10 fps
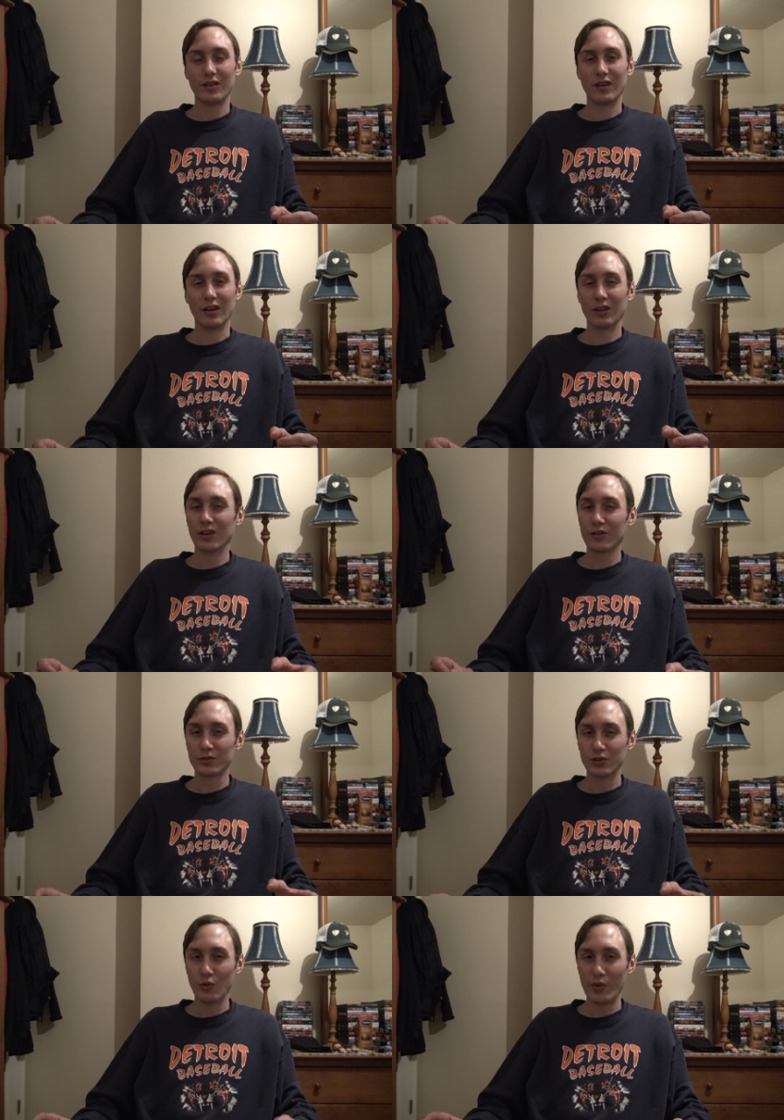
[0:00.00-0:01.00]
a little
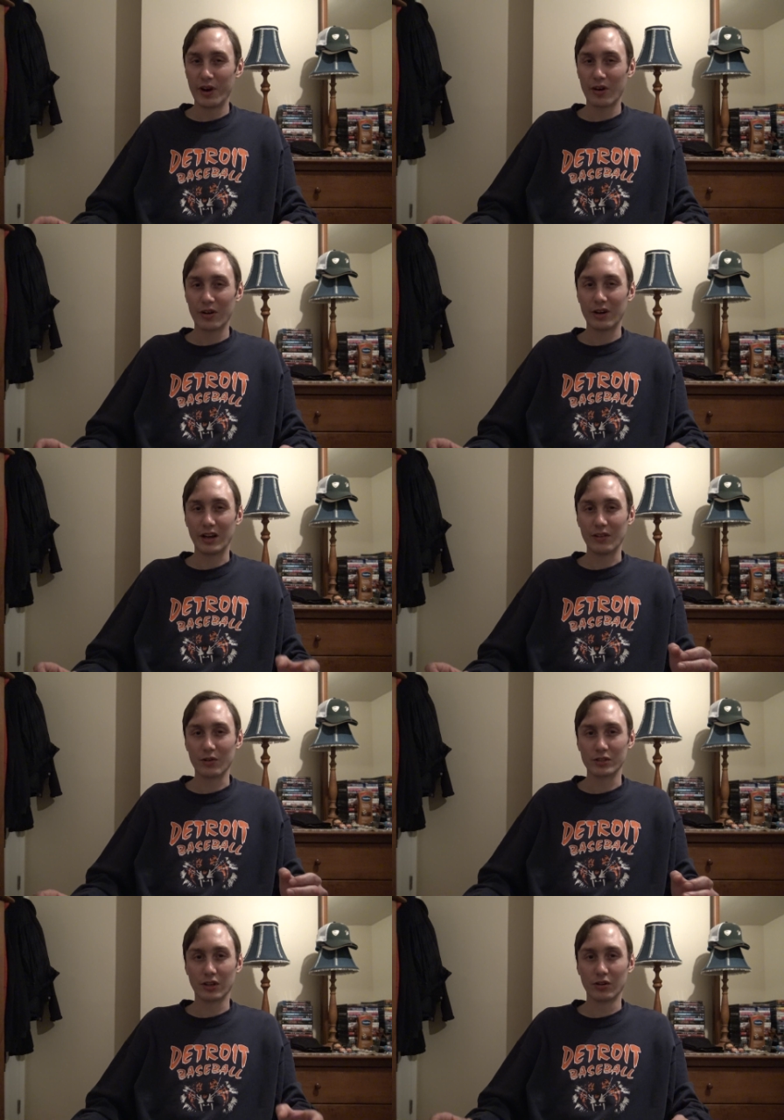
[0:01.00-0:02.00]
too weird and there
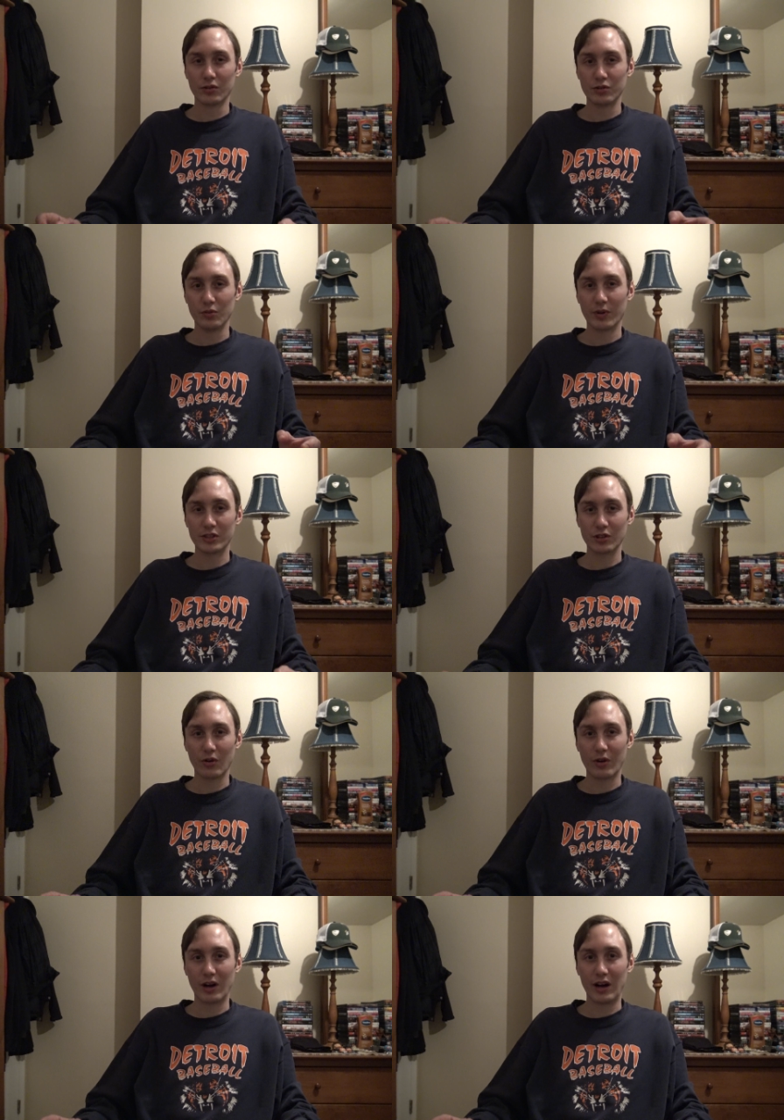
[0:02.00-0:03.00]
was a little too much
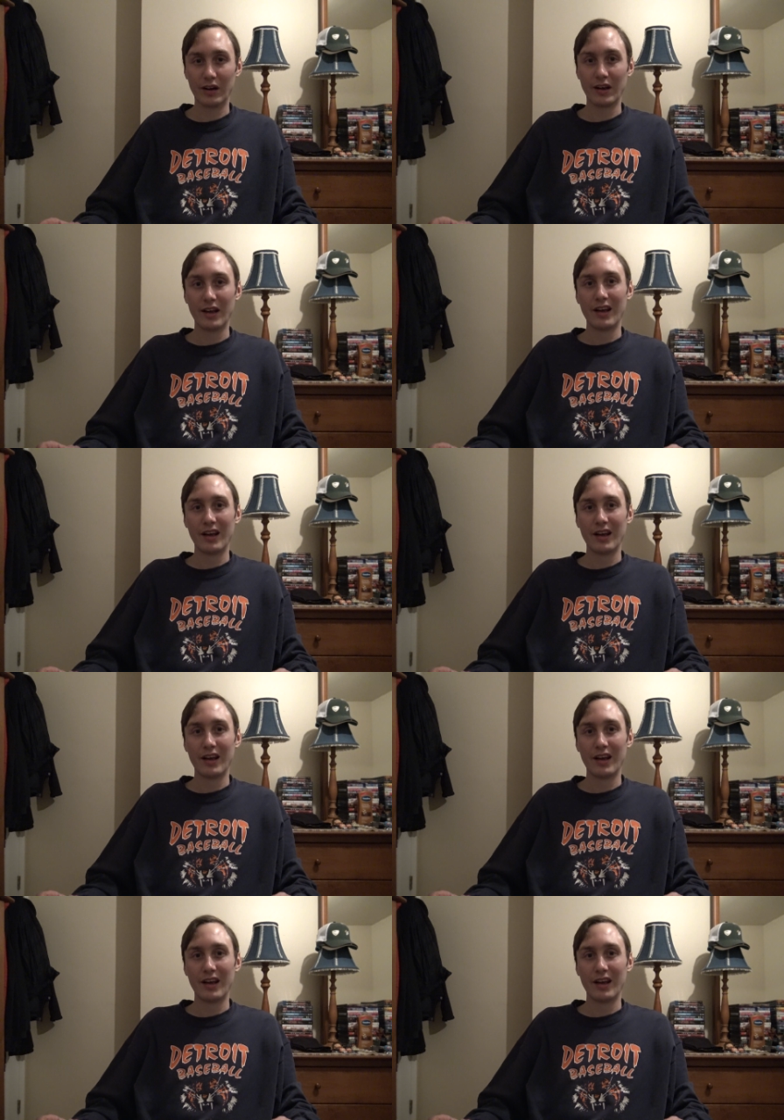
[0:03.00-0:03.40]
going on.